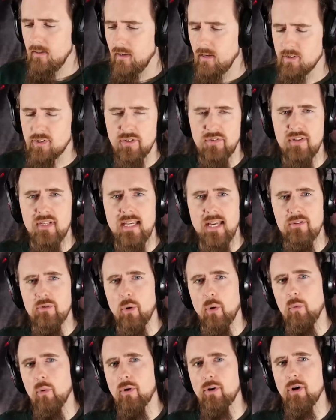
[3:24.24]
And just in case
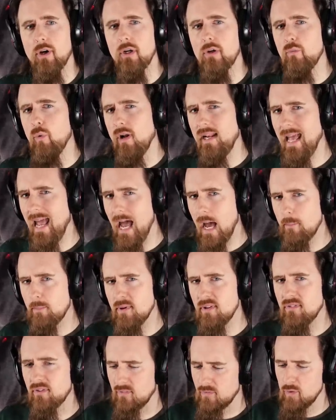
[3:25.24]
you were wondering, what
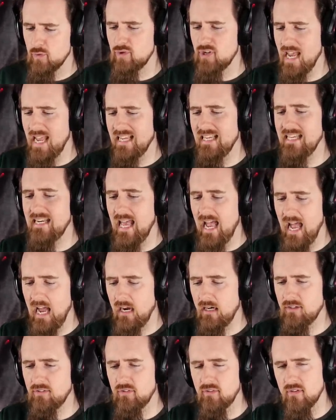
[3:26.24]
happens if you take an
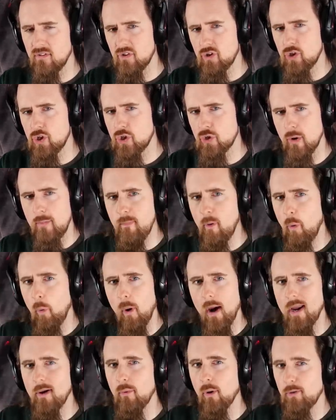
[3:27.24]
axe and strip
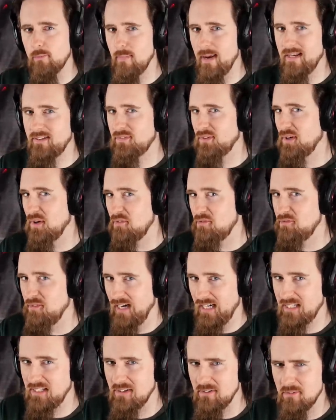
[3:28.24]
away what makes it
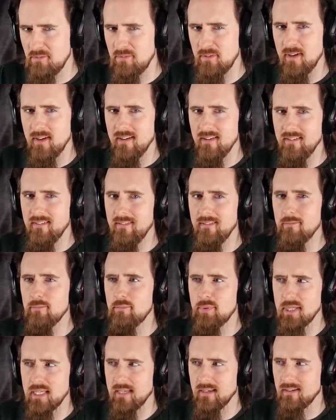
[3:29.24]
effective,
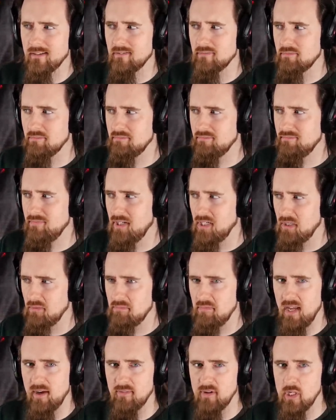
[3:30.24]
being a
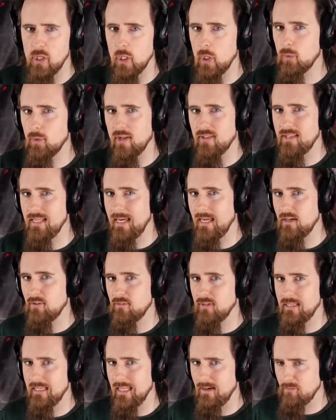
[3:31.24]
heavy load at the end
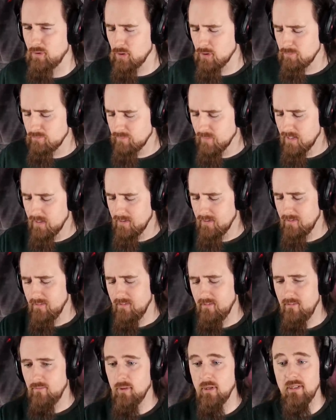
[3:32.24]
of a lever?
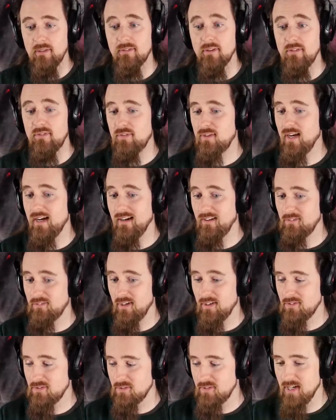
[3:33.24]
Well, this guy's
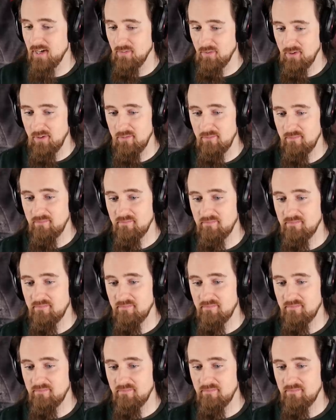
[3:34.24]
got you covered.